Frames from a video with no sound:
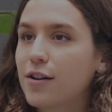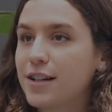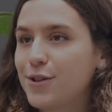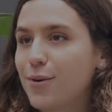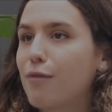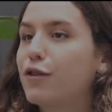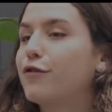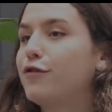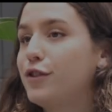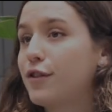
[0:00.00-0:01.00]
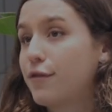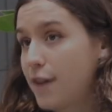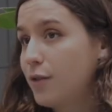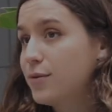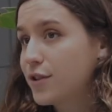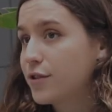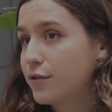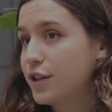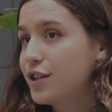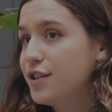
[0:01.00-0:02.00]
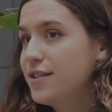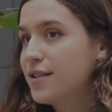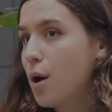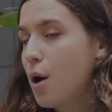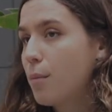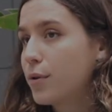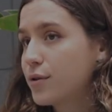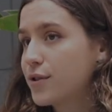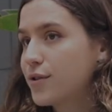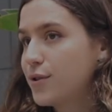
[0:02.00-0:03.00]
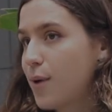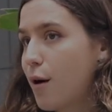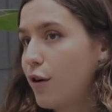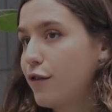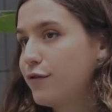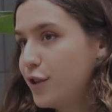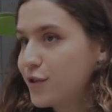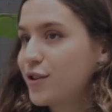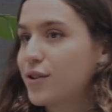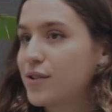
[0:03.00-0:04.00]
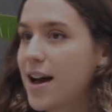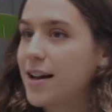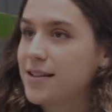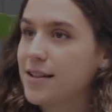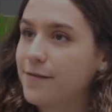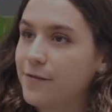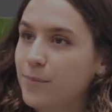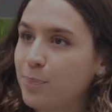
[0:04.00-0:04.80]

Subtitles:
only to our fellows' careers, but also to our future society.